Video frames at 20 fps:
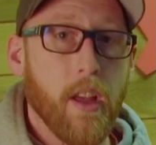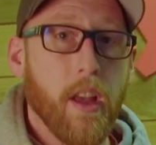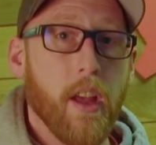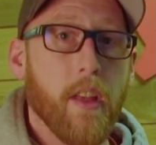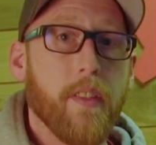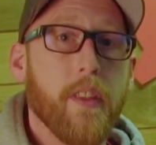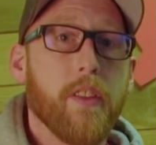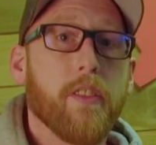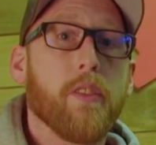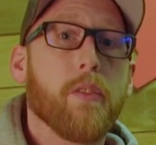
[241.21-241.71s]

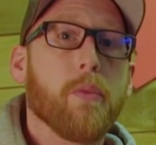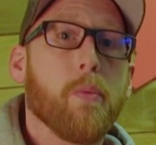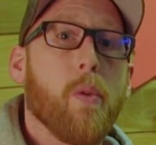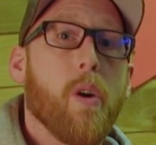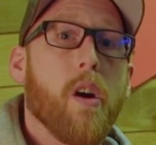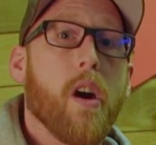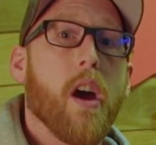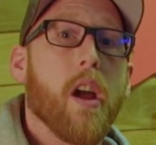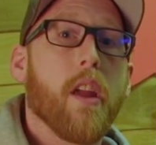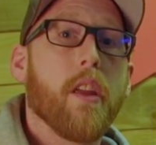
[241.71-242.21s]
And this is
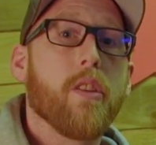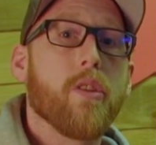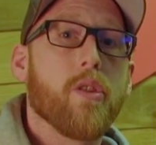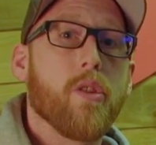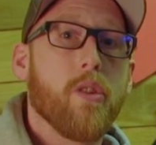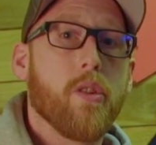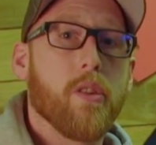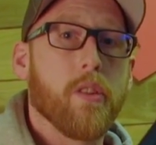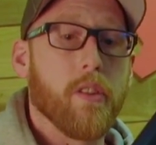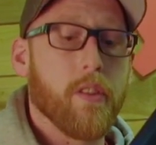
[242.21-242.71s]
why
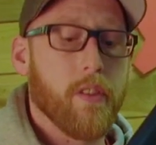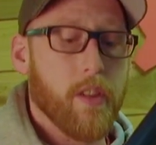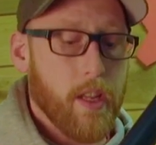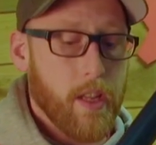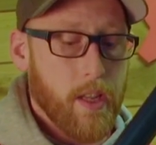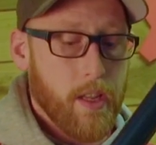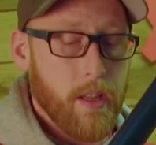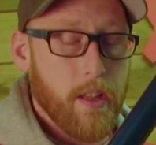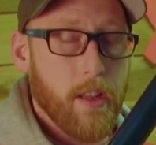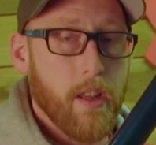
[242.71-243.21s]
Jordan's
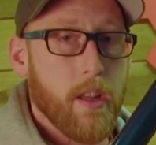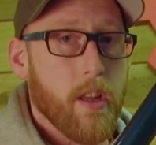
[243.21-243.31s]
here.